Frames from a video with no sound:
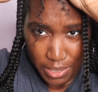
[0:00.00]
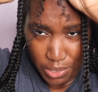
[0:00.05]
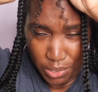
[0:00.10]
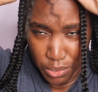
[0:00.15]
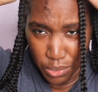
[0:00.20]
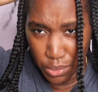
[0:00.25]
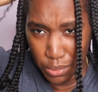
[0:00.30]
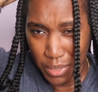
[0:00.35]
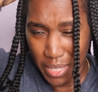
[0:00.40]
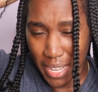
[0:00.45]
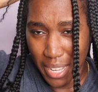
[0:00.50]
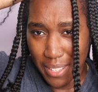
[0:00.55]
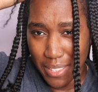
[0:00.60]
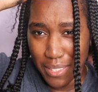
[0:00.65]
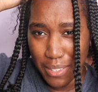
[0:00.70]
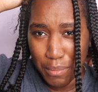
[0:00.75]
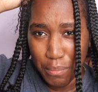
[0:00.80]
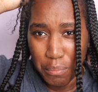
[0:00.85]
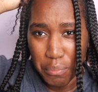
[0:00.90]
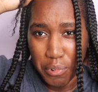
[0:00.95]
Oh, we got
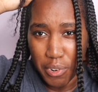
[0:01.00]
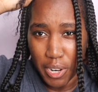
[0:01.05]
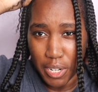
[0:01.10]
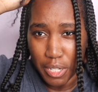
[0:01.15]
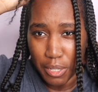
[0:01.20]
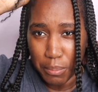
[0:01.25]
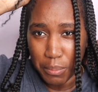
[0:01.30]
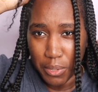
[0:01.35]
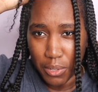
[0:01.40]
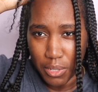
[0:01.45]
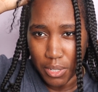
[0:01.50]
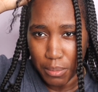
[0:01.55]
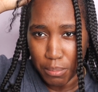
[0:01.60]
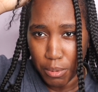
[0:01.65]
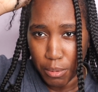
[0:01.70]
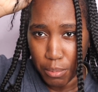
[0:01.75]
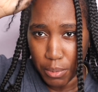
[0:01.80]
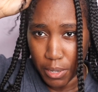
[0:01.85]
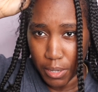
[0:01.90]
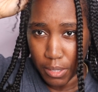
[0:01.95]
some product buildup
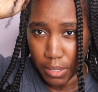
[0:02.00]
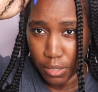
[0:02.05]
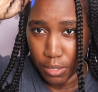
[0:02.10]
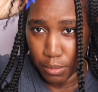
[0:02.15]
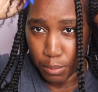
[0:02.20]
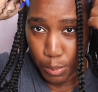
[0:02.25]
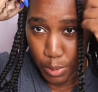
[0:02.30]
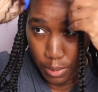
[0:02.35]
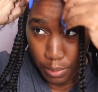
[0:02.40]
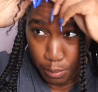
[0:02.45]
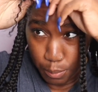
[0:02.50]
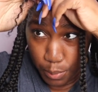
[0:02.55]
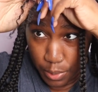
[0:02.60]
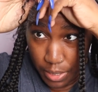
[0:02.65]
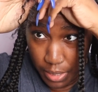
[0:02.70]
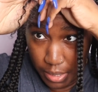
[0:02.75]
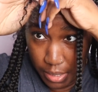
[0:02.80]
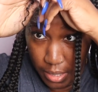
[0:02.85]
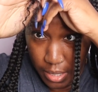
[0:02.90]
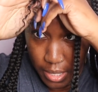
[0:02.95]
up here a little bit,
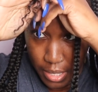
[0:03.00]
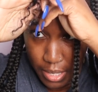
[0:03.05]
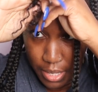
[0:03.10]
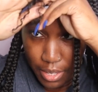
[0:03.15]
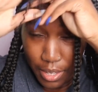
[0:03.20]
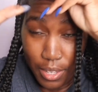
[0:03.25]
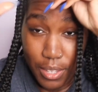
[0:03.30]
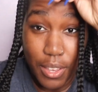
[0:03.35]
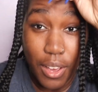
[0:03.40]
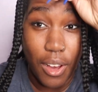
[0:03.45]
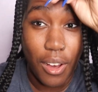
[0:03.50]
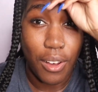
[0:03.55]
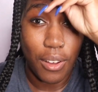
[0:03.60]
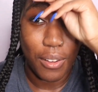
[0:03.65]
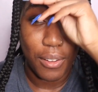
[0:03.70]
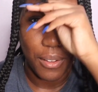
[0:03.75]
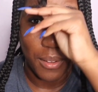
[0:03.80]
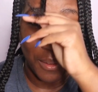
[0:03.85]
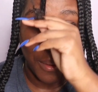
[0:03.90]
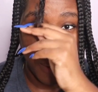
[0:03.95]
but
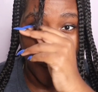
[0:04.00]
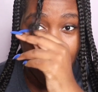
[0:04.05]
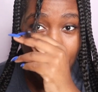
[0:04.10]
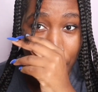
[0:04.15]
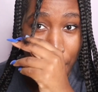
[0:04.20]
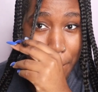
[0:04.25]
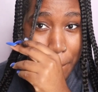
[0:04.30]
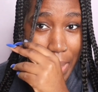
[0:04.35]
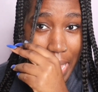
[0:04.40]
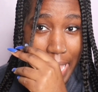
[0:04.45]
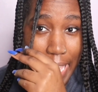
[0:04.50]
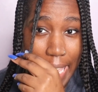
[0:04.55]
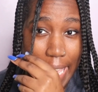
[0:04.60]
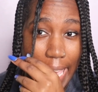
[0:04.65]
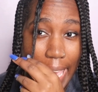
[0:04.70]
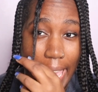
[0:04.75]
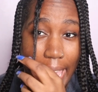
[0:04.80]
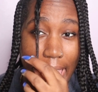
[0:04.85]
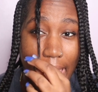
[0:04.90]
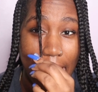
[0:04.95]
y'all, my
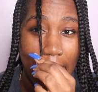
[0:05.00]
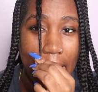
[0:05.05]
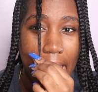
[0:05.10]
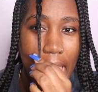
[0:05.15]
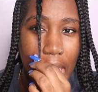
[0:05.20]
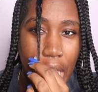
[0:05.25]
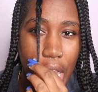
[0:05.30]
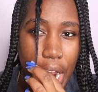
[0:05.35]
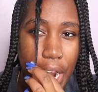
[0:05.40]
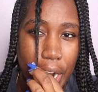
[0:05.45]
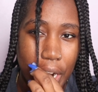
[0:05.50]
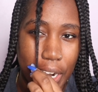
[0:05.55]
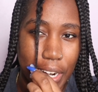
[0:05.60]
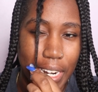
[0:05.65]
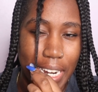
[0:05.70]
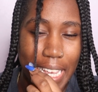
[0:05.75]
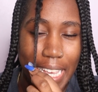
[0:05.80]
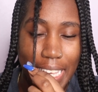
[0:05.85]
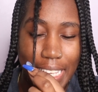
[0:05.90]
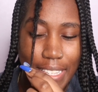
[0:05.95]

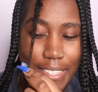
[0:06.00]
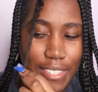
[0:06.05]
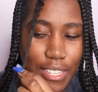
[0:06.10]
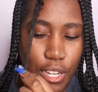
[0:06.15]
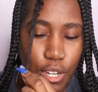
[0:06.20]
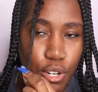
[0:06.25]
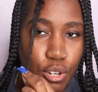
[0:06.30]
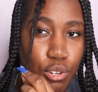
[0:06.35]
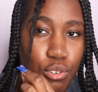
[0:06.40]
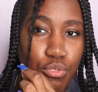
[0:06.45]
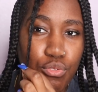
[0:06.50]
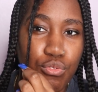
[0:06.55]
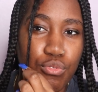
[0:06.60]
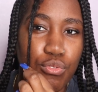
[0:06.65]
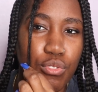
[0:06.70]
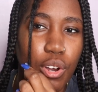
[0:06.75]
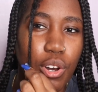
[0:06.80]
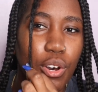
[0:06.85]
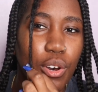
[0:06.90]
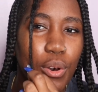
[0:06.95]
hair is
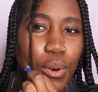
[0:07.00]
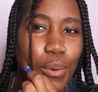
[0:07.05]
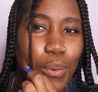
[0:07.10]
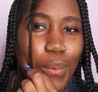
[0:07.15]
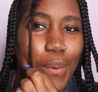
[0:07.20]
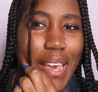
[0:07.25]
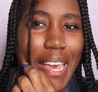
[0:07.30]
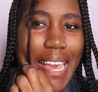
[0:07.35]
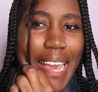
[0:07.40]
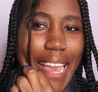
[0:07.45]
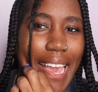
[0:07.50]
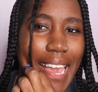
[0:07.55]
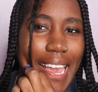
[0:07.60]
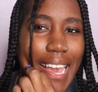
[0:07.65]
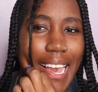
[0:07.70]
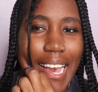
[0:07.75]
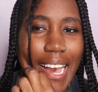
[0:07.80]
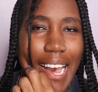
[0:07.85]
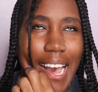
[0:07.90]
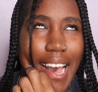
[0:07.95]
growing.
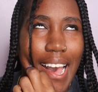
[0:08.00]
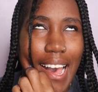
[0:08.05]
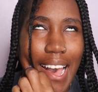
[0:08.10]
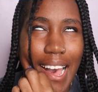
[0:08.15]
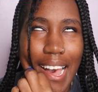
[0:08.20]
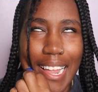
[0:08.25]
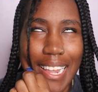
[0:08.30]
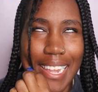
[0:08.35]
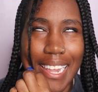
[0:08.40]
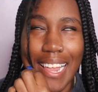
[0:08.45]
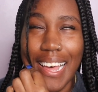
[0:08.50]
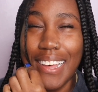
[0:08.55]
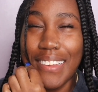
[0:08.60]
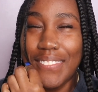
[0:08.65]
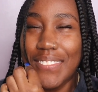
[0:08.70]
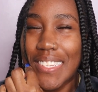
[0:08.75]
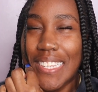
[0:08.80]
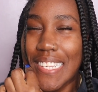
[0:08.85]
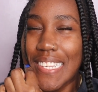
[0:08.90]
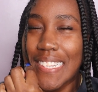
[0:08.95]
I
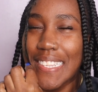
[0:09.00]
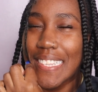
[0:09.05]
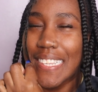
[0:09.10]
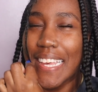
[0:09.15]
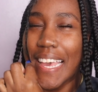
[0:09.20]
love this.